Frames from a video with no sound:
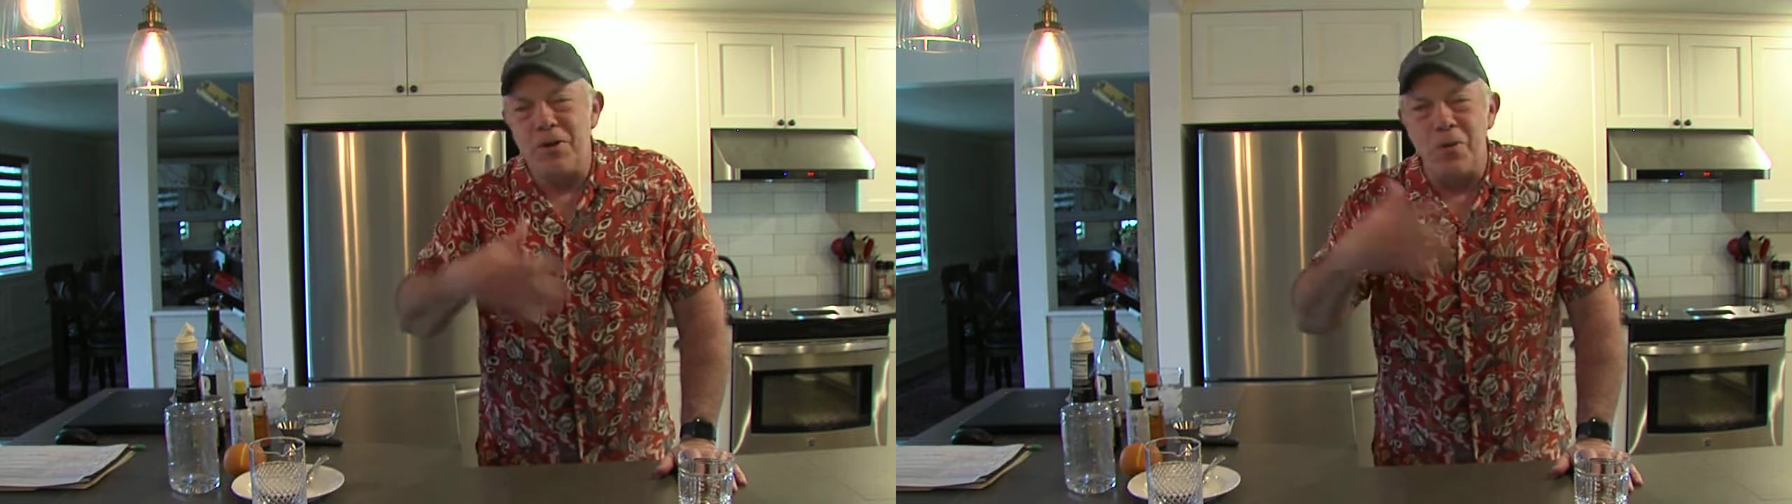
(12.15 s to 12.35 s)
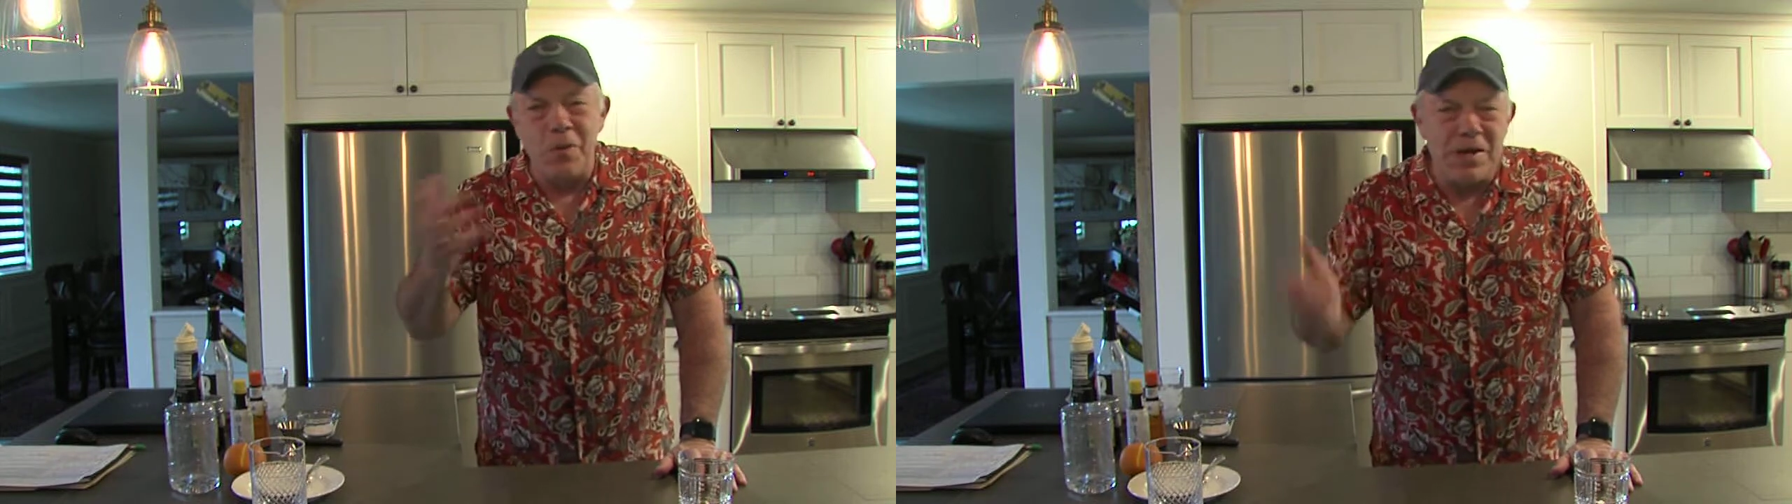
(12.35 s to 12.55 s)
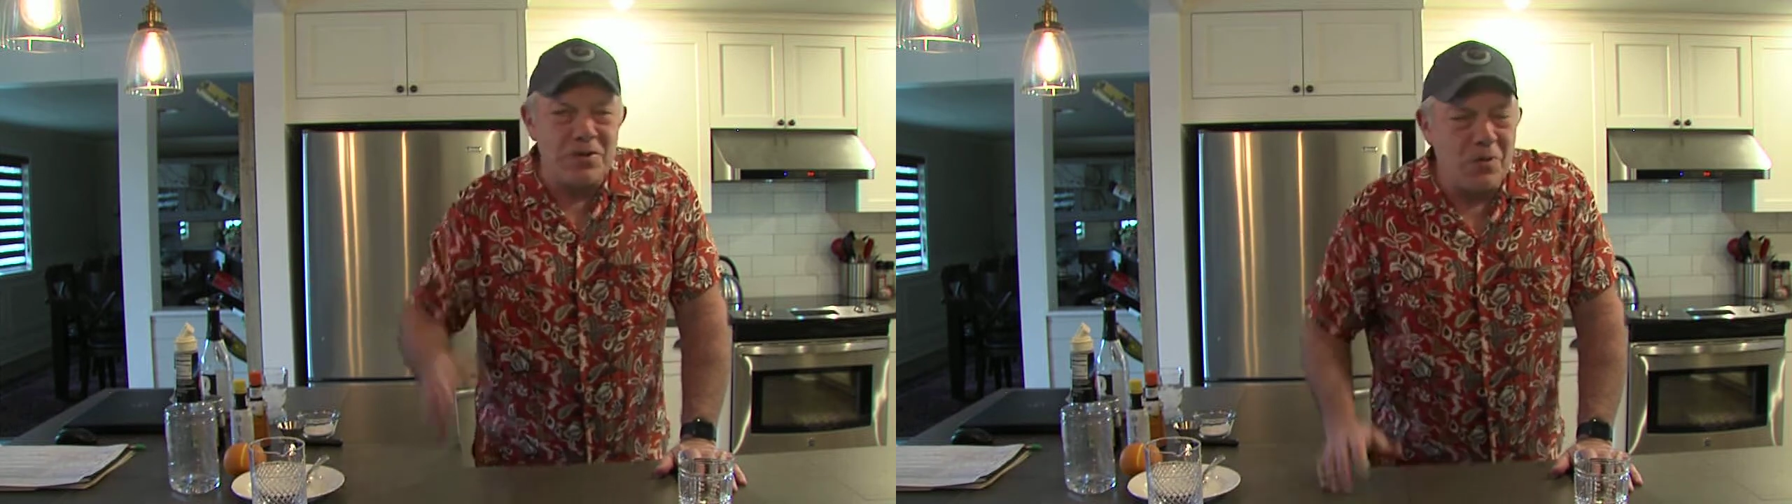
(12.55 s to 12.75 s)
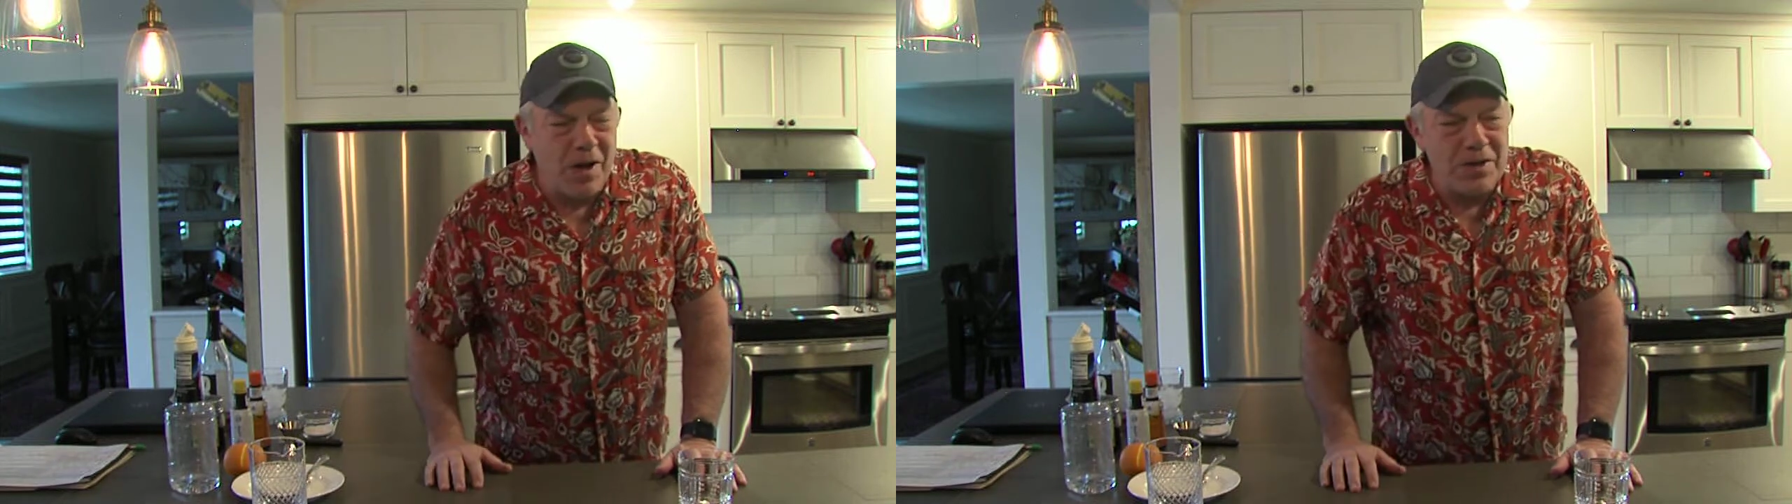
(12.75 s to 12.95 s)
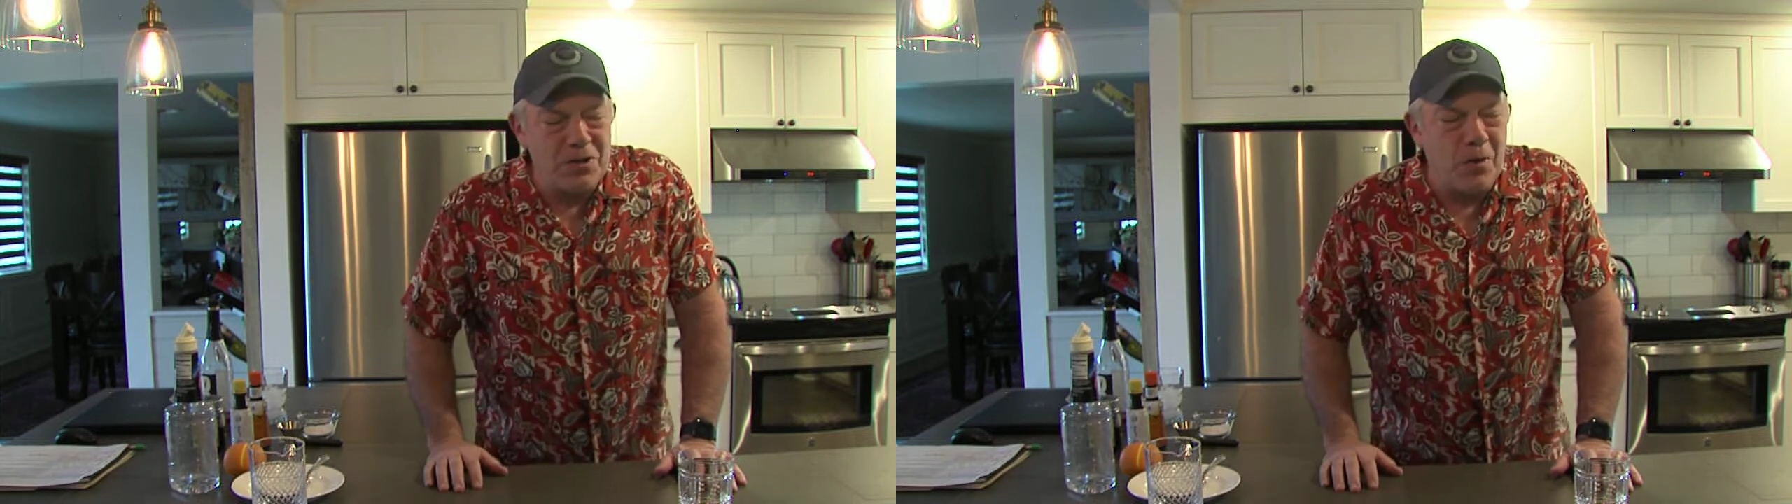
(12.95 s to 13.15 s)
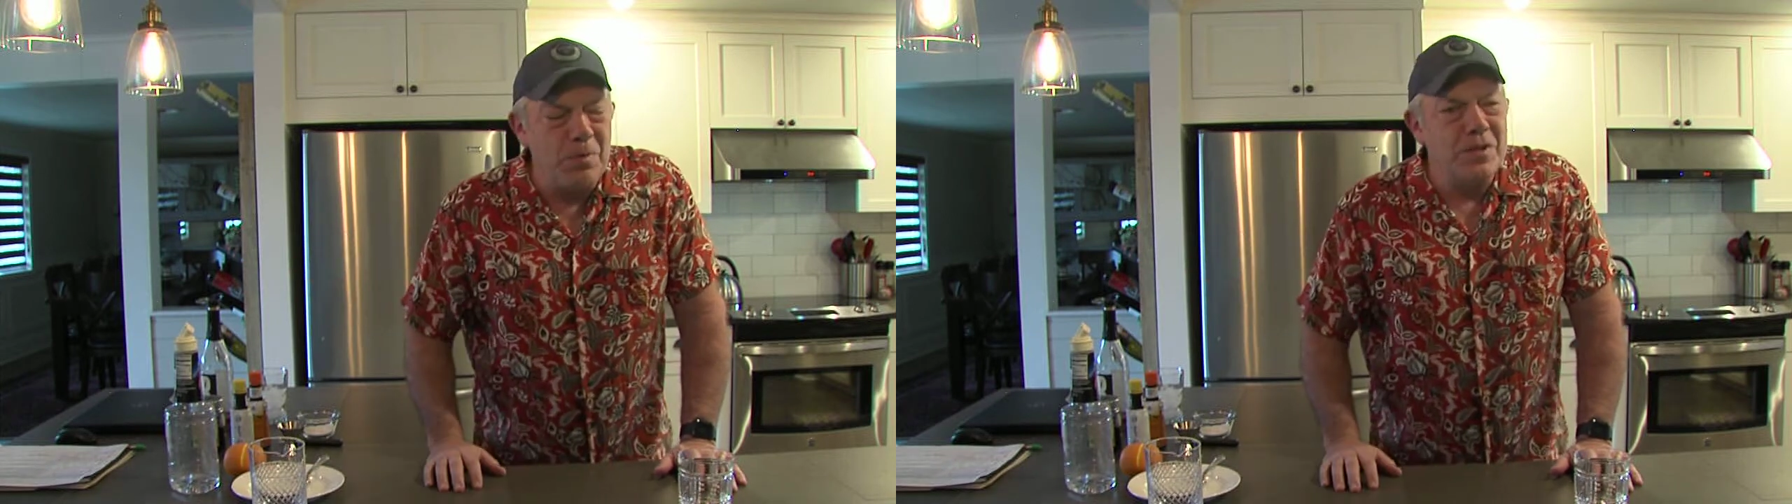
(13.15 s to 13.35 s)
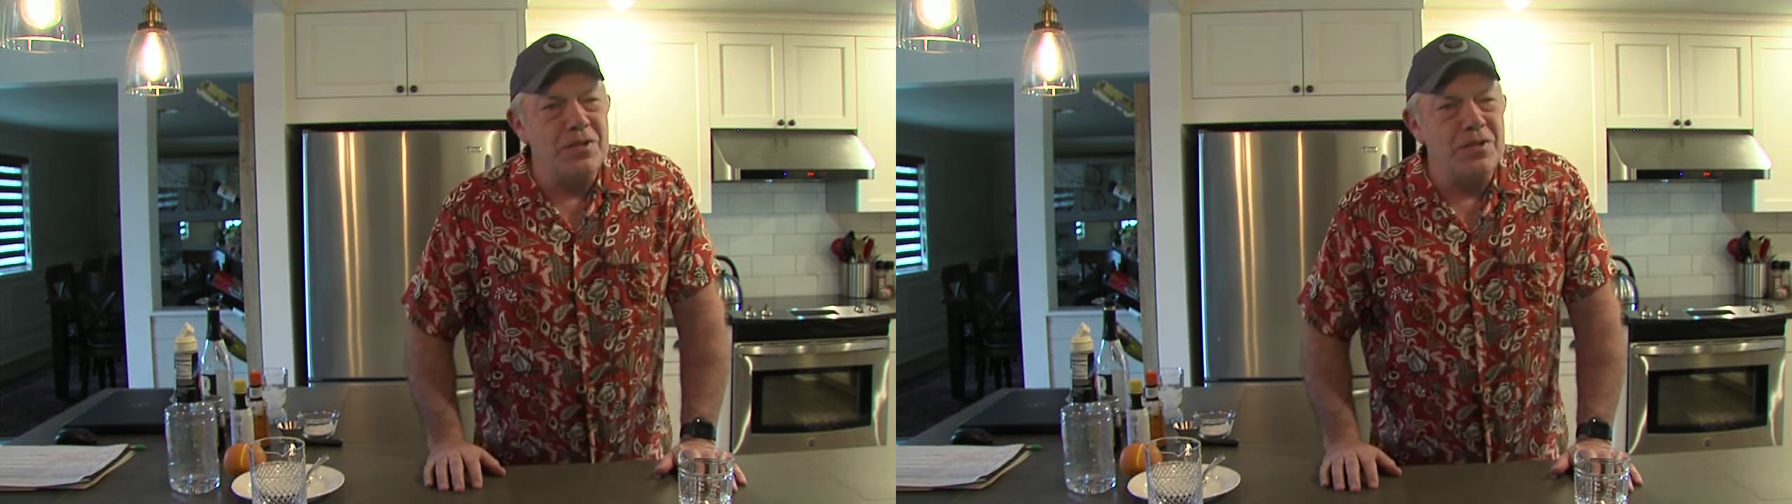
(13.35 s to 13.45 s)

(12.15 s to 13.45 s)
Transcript: no restaurants open.